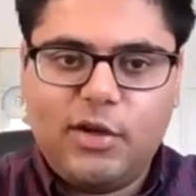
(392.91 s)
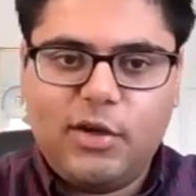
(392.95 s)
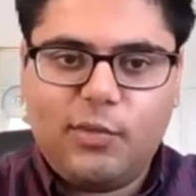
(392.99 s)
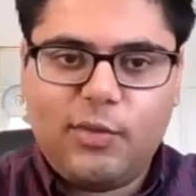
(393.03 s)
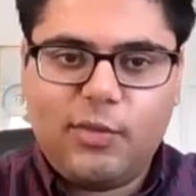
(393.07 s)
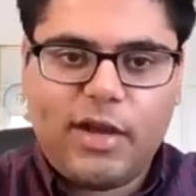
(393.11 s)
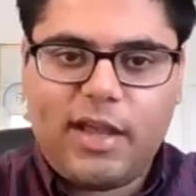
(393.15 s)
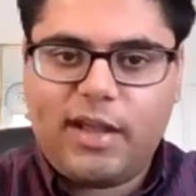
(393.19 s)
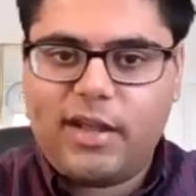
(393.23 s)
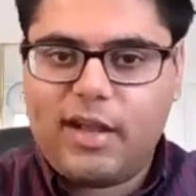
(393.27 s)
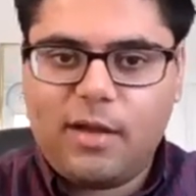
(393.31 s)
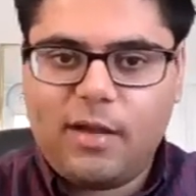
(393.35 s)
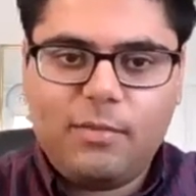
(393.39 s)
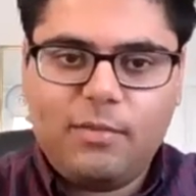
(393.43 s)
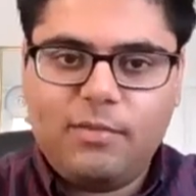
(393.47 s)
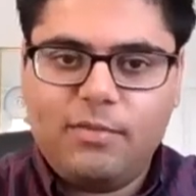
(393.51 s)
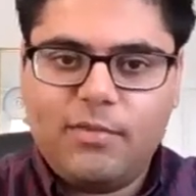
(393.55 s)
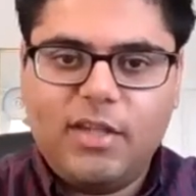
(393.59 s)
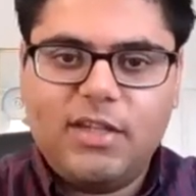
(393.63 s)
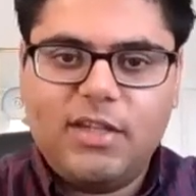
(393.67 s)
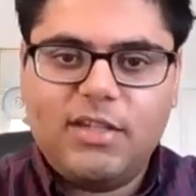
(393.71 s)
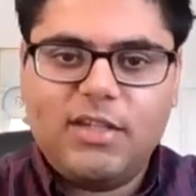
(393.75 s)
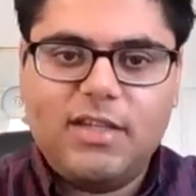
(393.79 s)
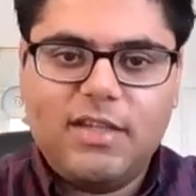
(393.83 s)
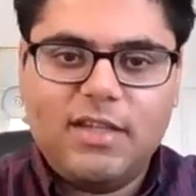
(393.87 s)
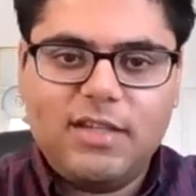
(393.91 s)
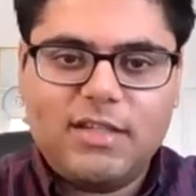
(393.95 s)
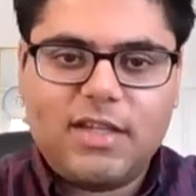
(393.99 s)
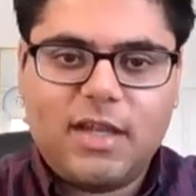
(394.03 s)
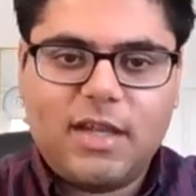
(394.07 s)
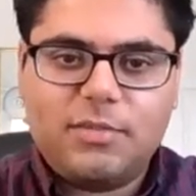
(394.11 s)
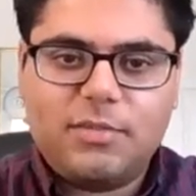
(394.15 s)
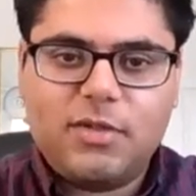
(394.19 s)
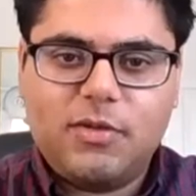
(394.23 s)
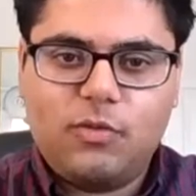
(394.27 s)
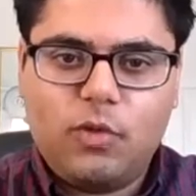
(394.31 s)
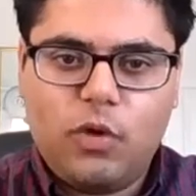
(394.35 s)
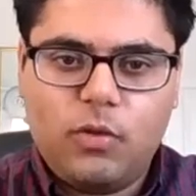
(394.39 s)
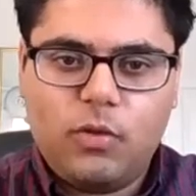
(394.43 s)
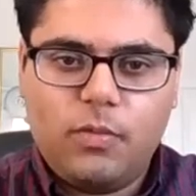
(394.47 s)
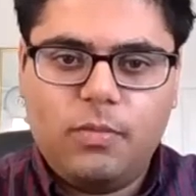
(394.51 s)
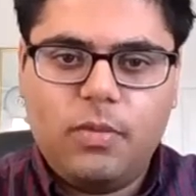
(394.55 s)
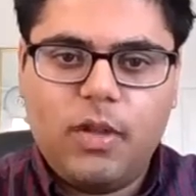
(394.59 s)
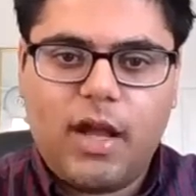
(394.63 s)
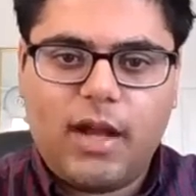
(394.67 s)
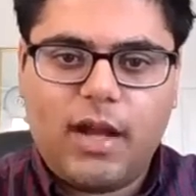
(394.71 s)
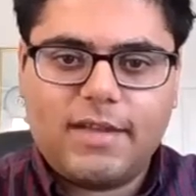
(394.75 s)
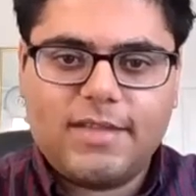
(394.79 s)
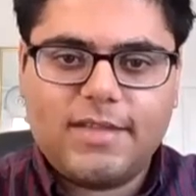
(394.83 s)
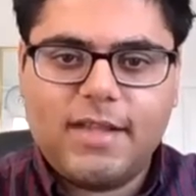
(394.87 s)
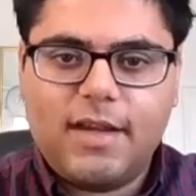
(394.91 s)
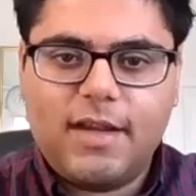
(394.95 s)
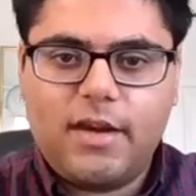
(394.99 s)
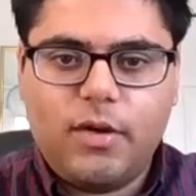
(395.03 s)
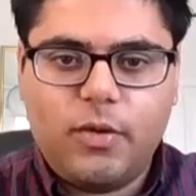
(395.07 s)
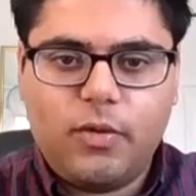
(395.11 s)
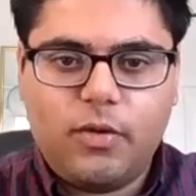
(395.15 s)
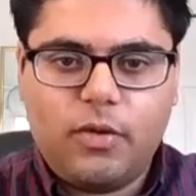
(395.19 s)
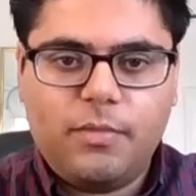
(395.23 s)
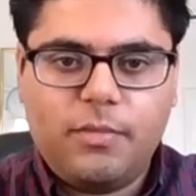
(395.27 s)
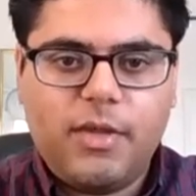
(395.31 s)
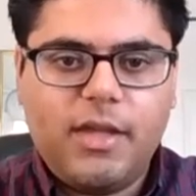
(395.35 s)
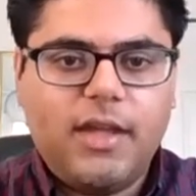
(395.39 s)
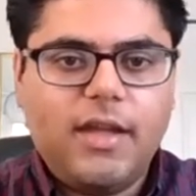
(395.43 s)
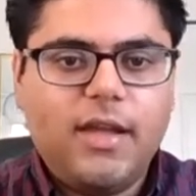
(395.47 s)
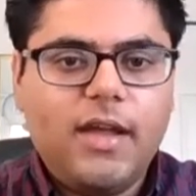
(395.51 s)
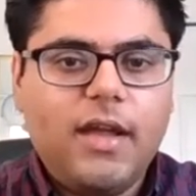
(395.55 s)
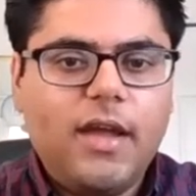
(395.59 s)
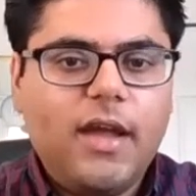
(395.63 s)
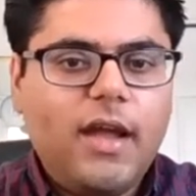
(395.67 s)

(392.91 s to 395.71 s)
When I come into these types of roadblocks that annoy me,